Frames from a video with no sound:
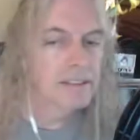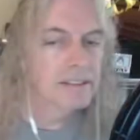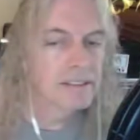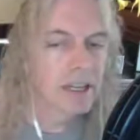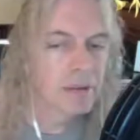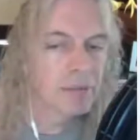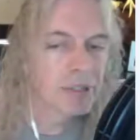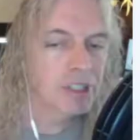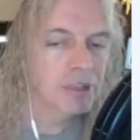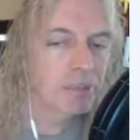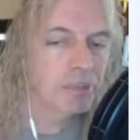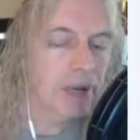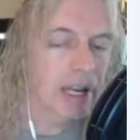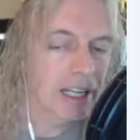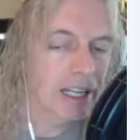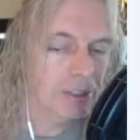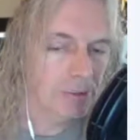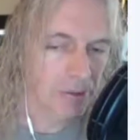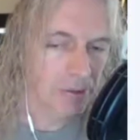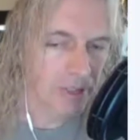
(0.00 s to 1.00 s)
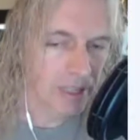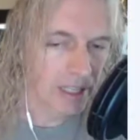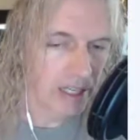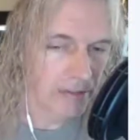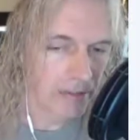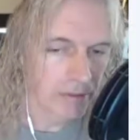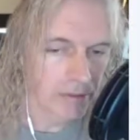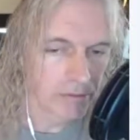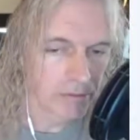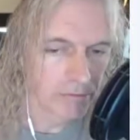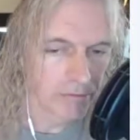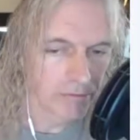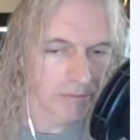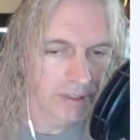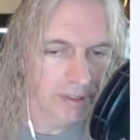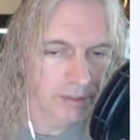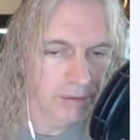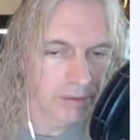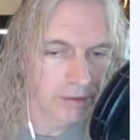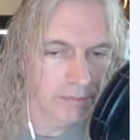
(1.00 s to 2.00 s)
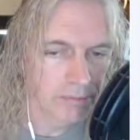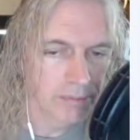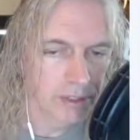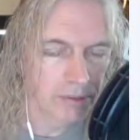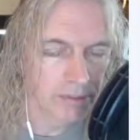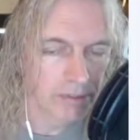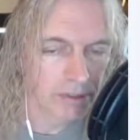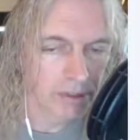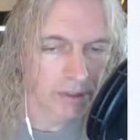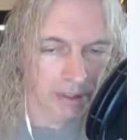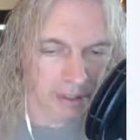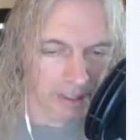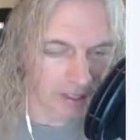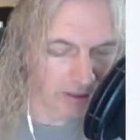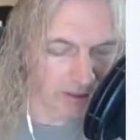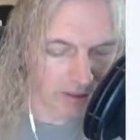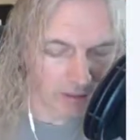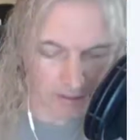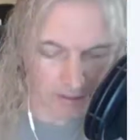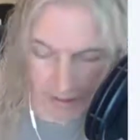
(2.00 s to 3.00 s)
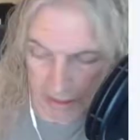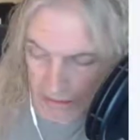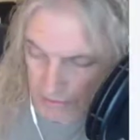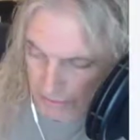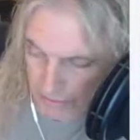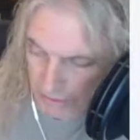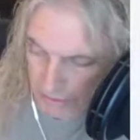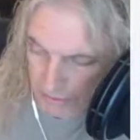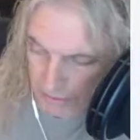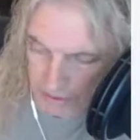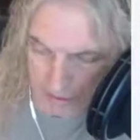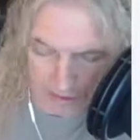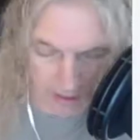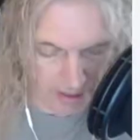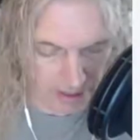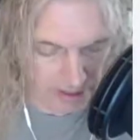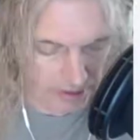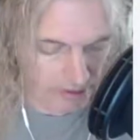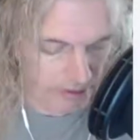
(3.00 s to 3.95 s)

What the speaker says: Dumbest password ever. If this was my real account, I would never use this thing.